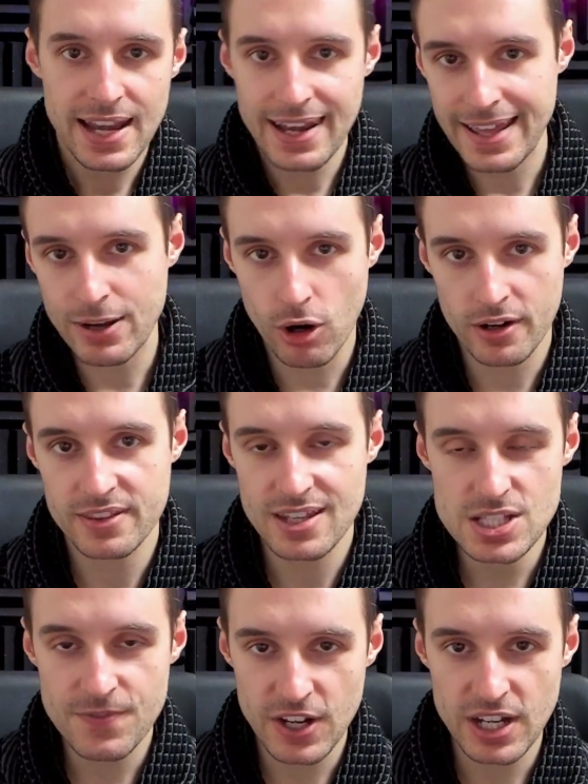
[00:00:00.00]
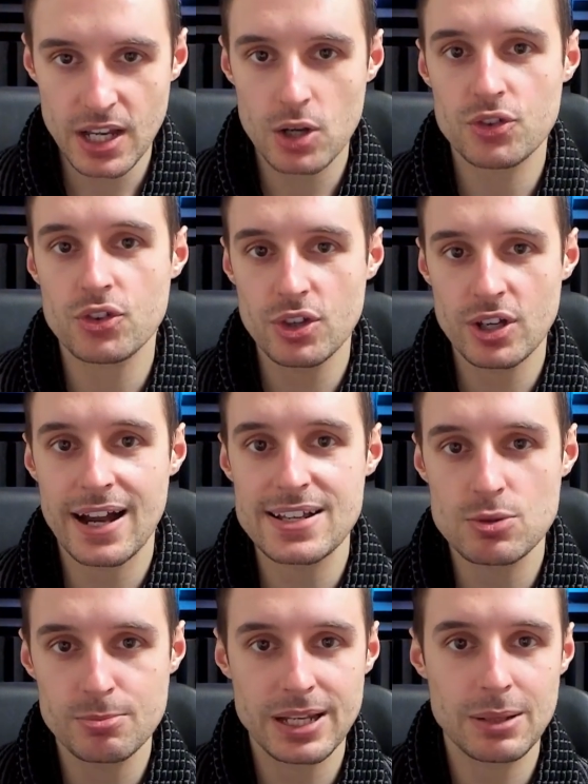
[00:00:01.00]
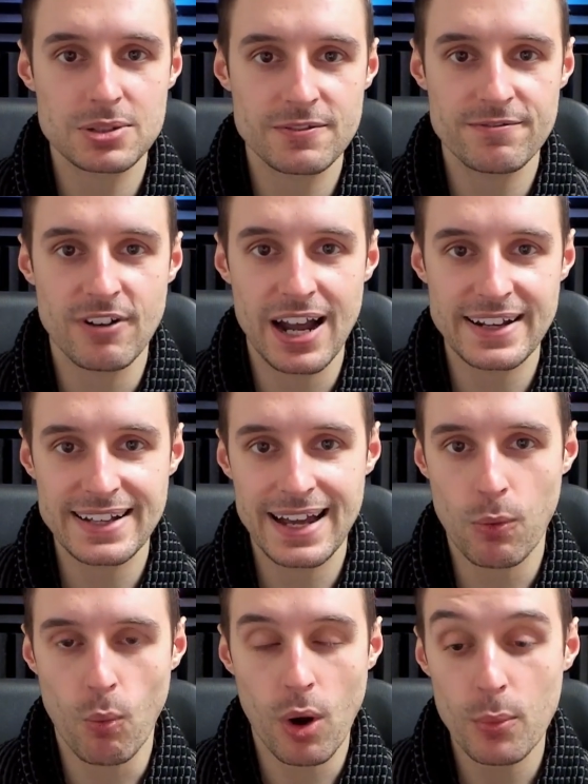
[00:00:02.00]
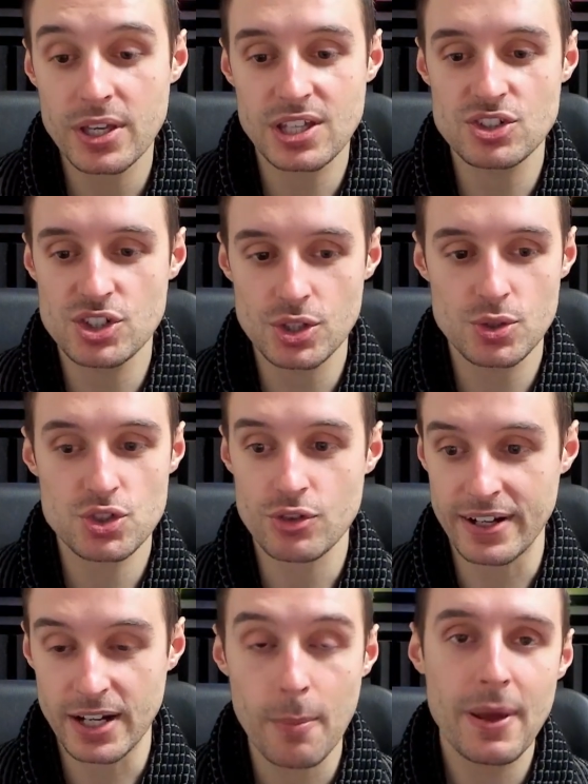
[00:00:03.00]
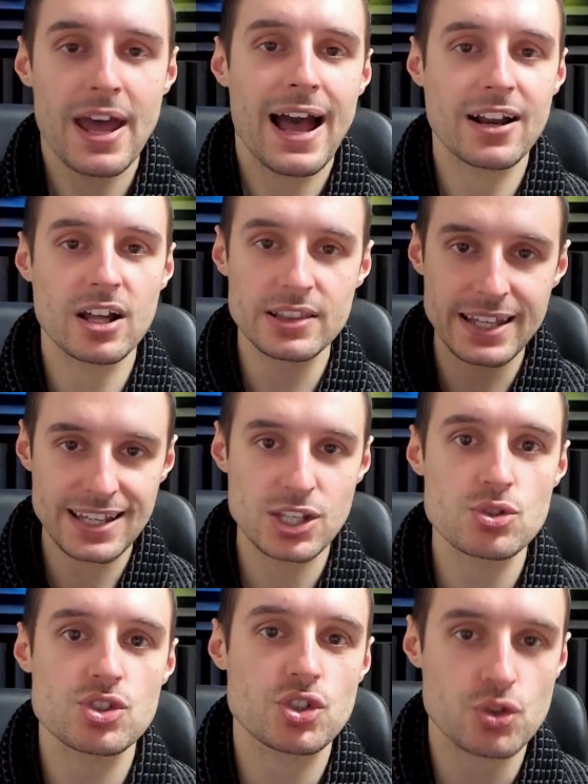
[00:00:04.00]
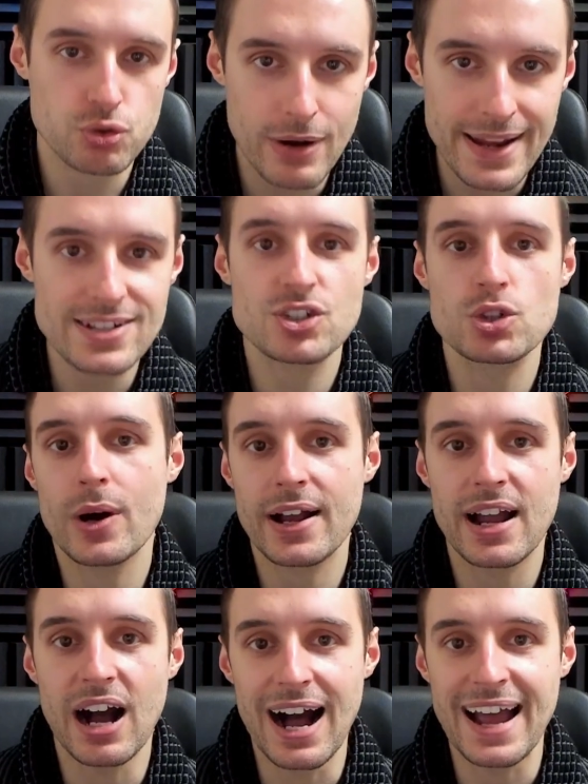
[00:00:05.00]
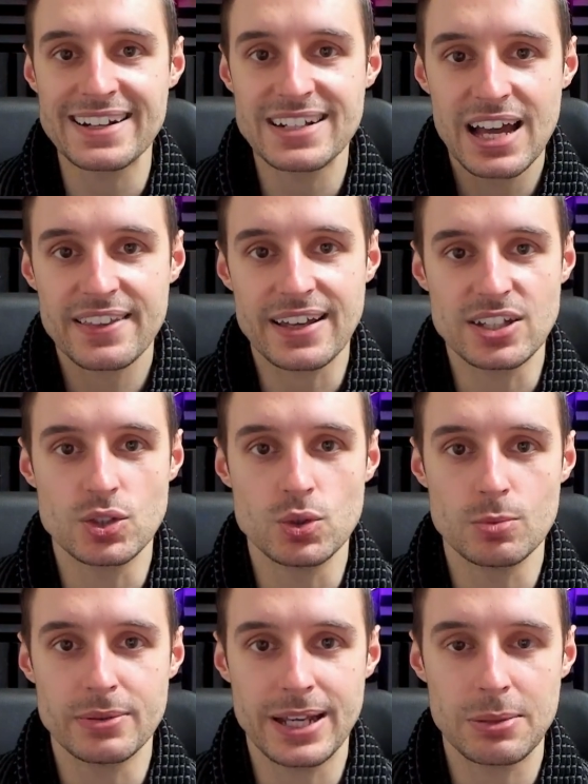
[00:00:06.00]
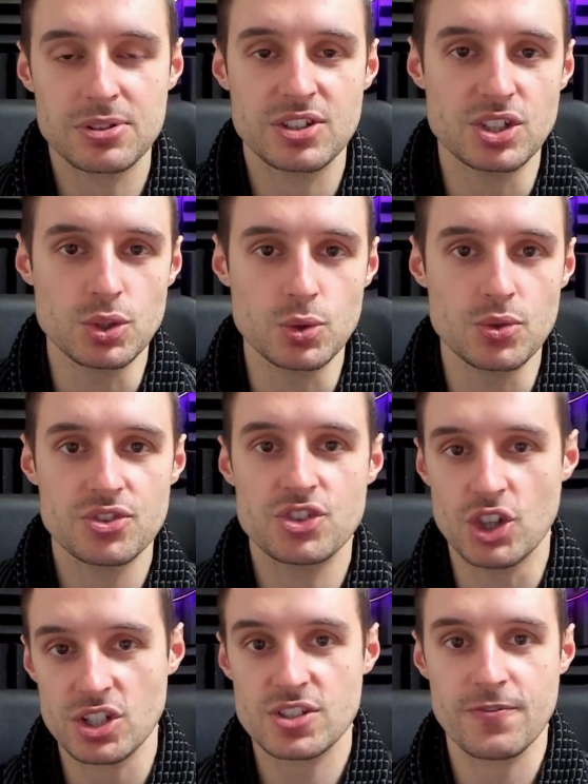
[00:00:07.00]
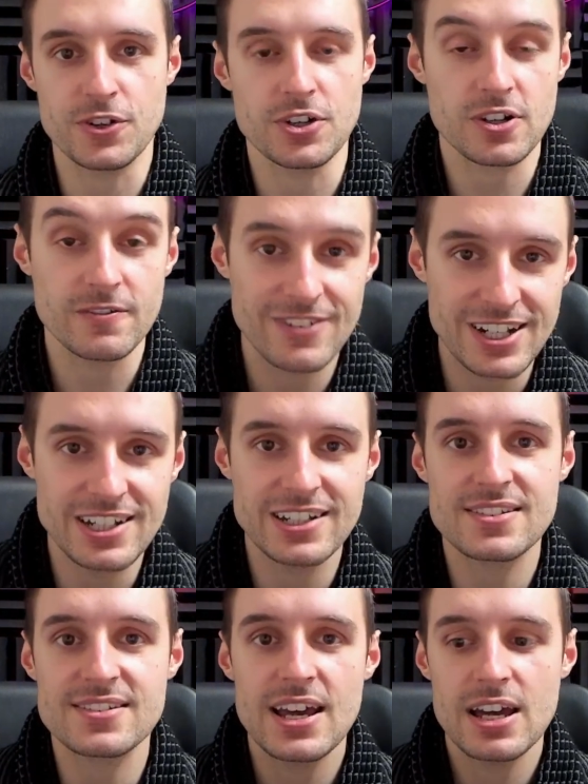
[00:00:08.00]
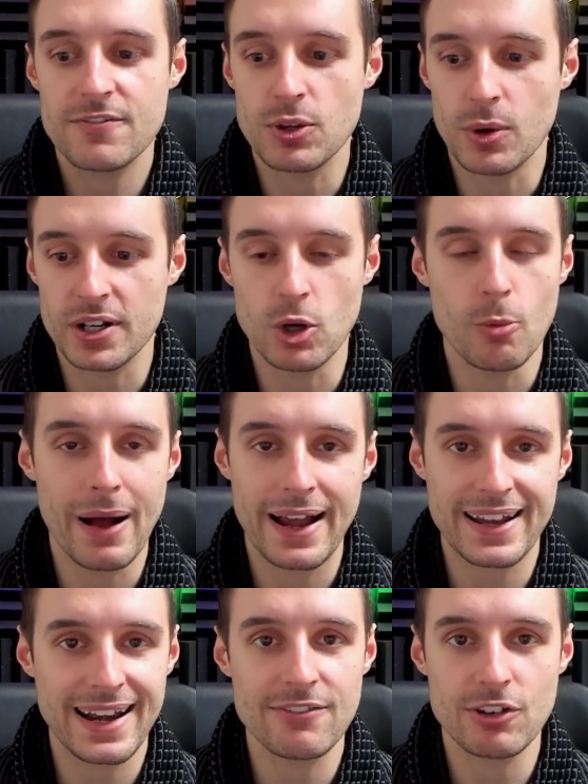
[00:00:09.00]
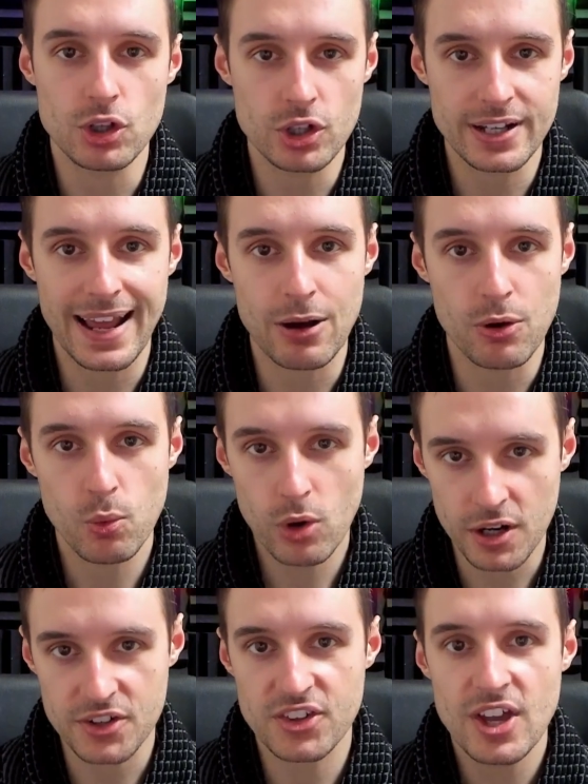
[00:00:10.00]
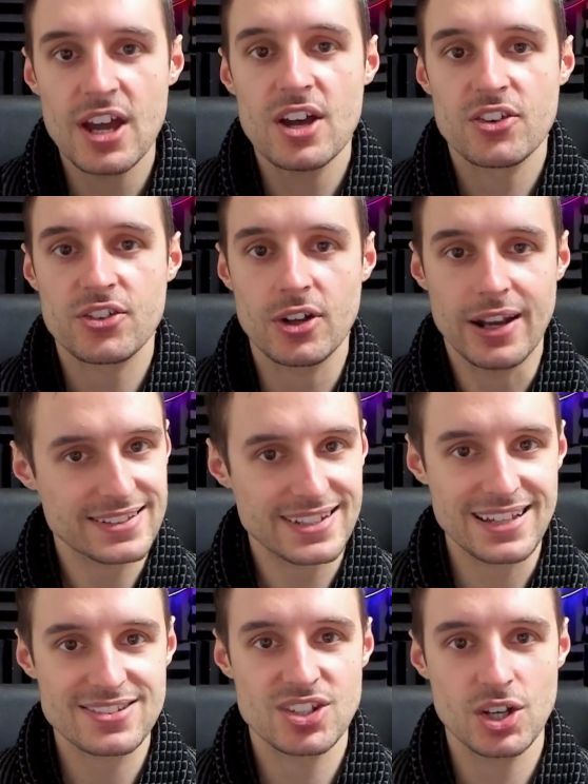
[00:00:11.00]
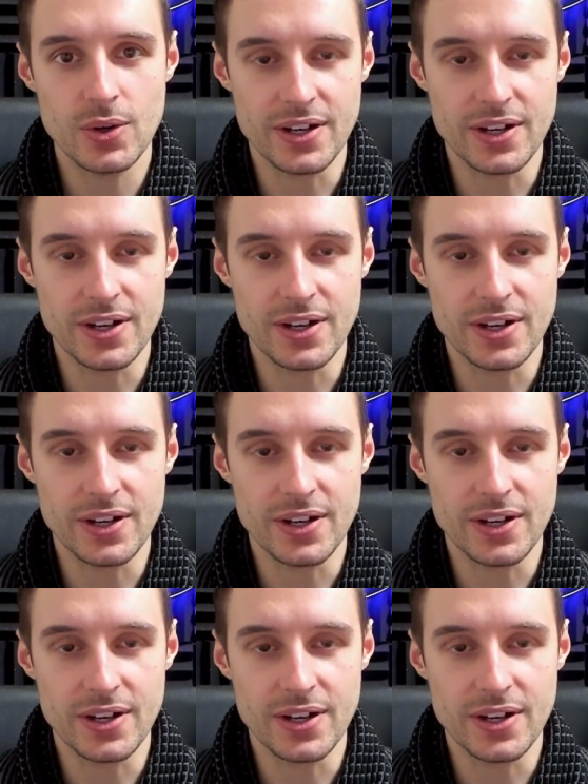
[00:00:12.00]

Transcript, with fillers: later on in this video so you guys will be able to find out what we can do straight up, and I'll link you straight to a guide that you will be able to use just for your convenience if you want to go back and have a look at how it works. So let's get to